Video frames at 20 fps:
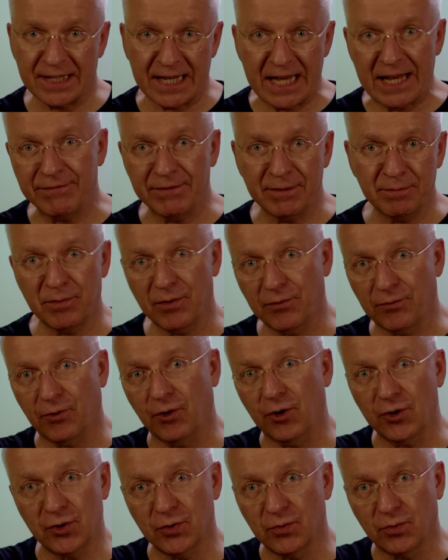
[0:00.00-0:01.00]
even
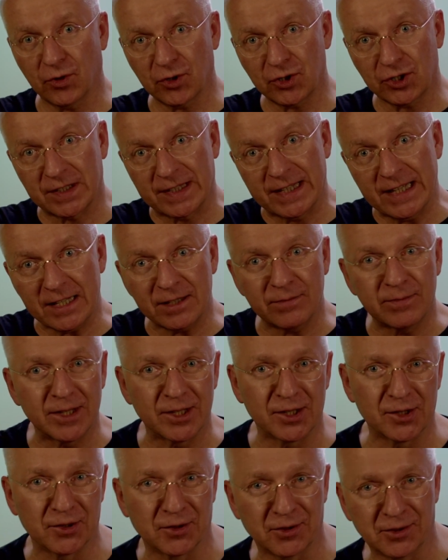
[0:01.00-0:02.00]
before you watch this
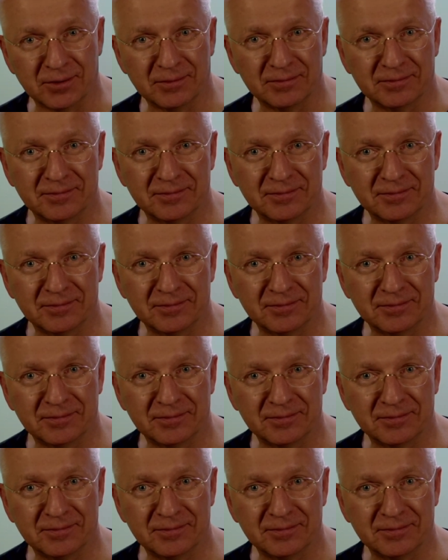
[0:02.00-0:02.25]
video,